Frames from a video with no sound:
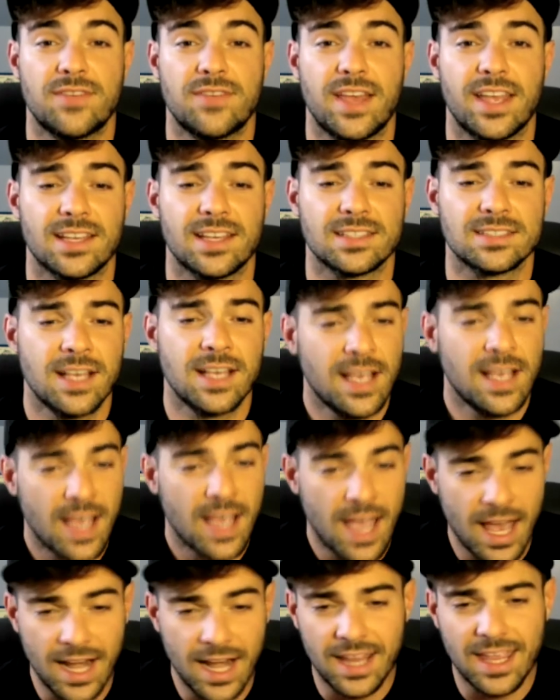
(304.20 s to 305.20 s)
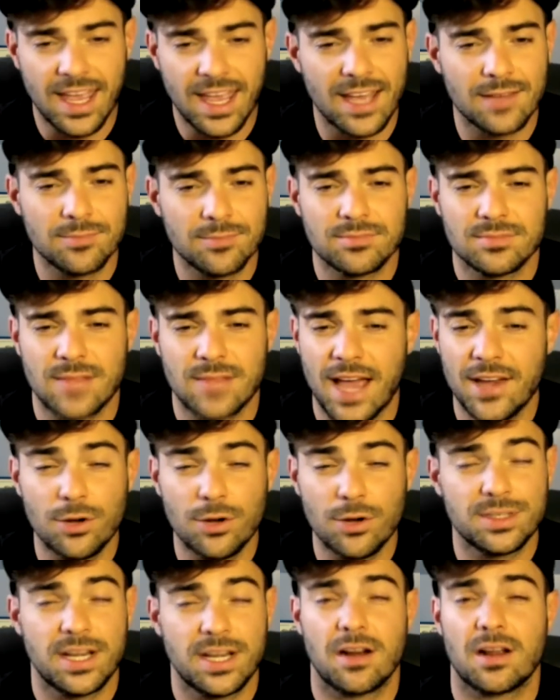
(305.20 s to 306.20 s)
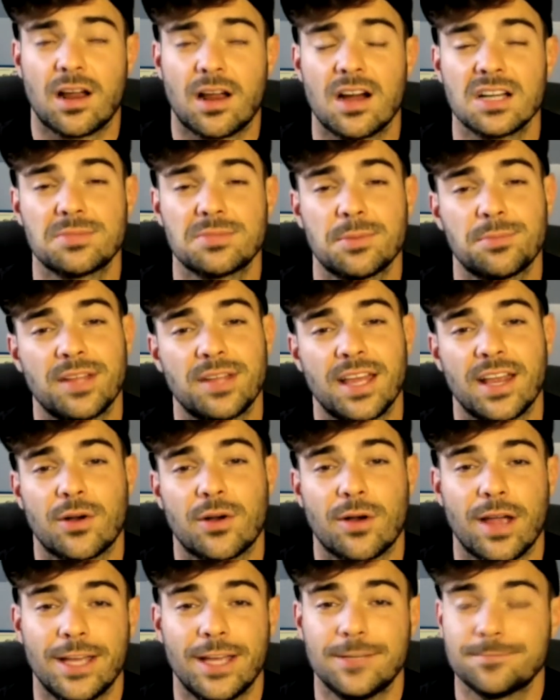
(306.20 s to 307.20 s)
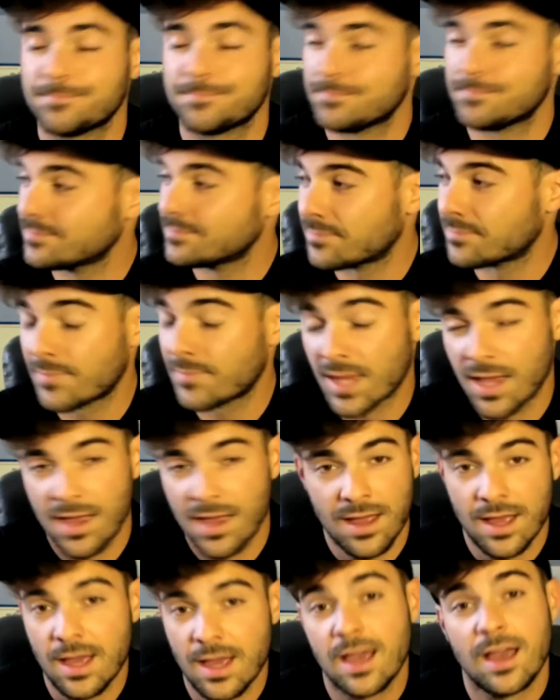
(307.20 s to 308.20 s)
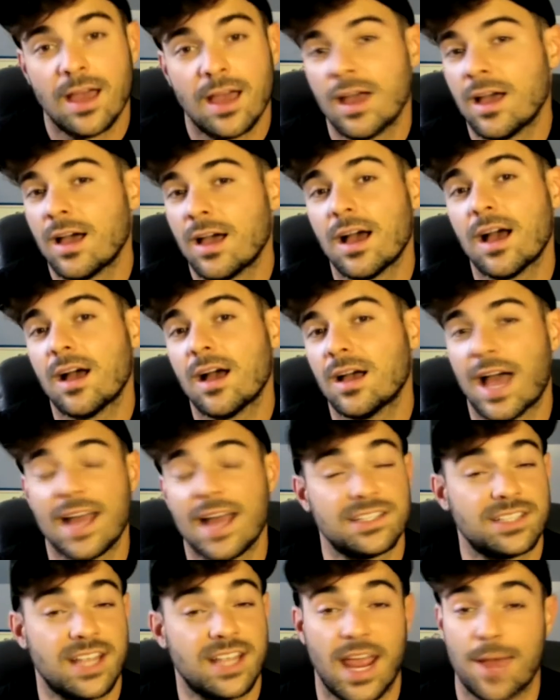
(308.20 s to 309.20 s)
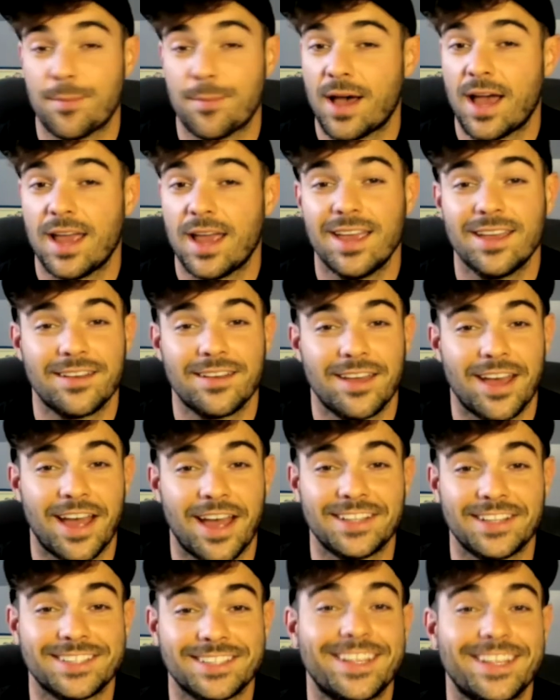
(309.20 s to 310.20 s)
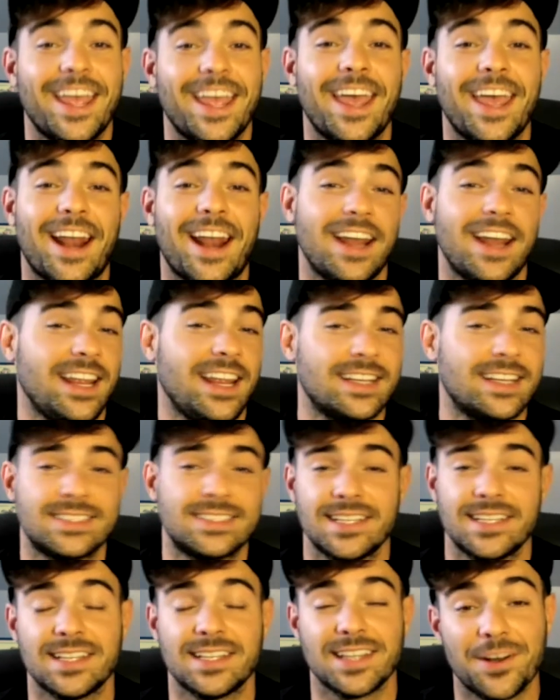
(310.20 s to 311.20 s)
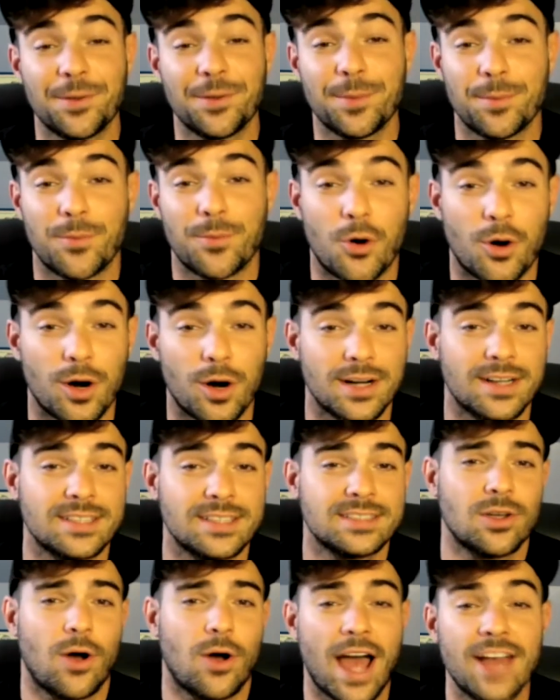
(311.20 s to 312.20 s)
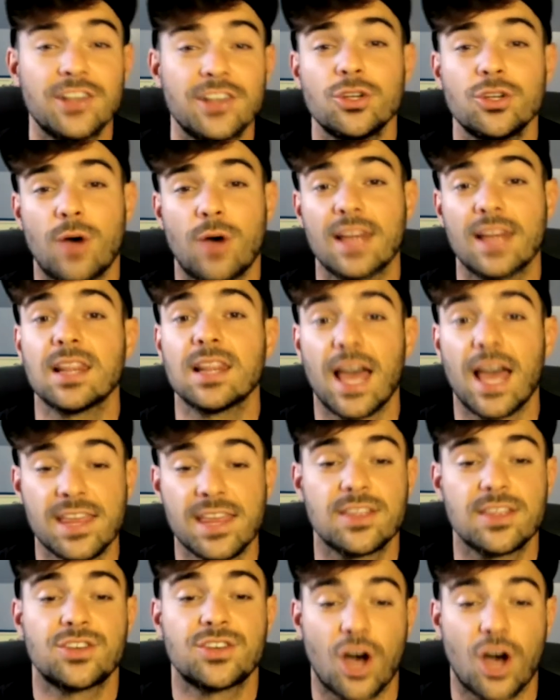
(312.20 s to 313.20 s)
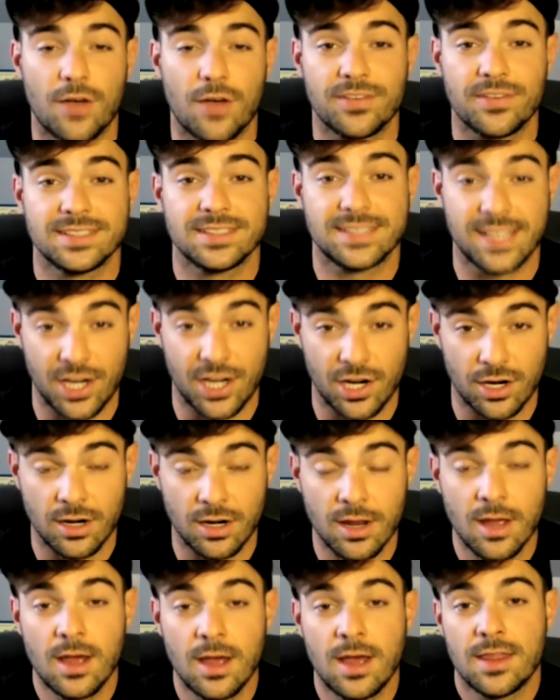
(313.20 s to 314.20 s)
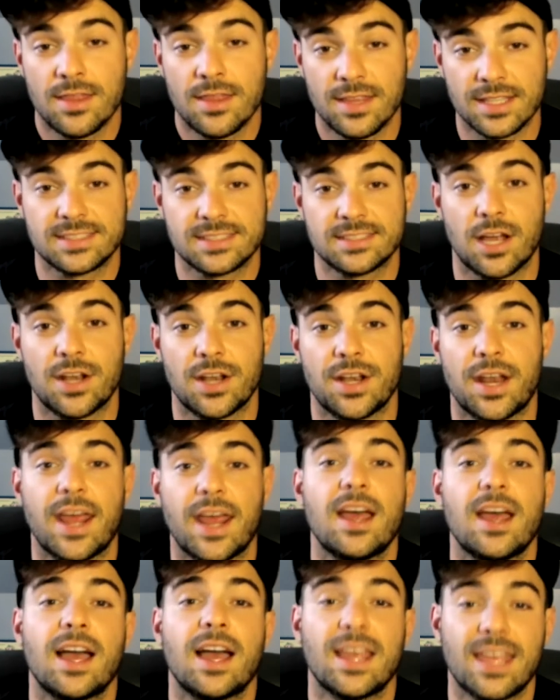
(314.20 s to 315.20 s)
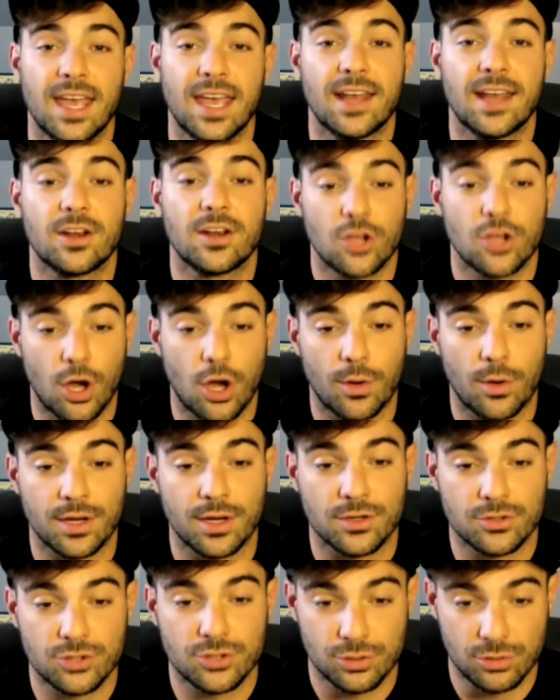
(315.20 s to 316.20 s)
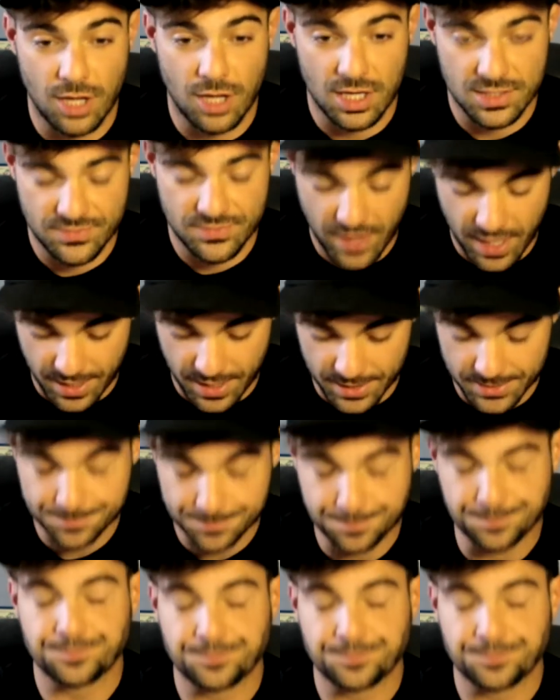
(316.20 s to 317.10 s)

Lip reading: Vegas. And again, I know Derek Carr's been playing great. I just can't buy in. I just can't. I need to see a little bit more. So I do. I like the Dolphins here this Sunday, again, going to Las Vegas.